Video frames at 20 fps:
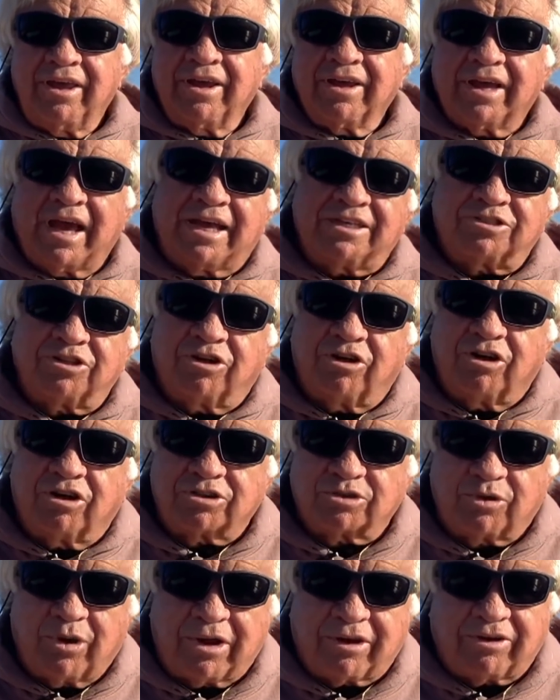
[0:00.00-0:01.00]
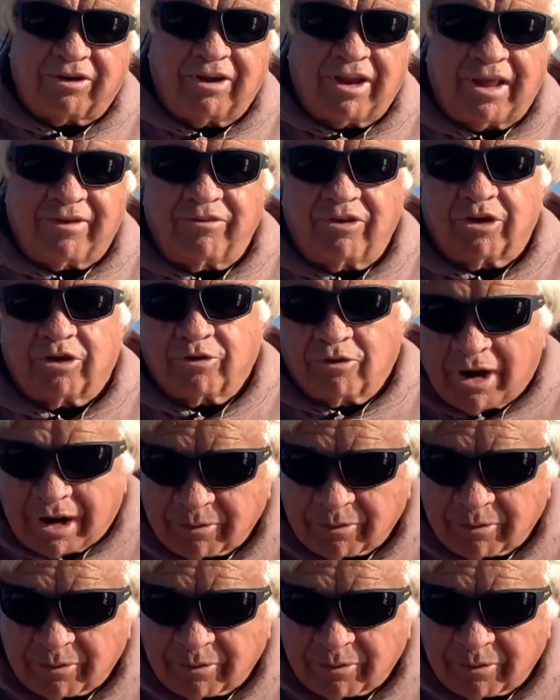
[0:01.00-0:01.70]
Guys and girls, go out there and have you a great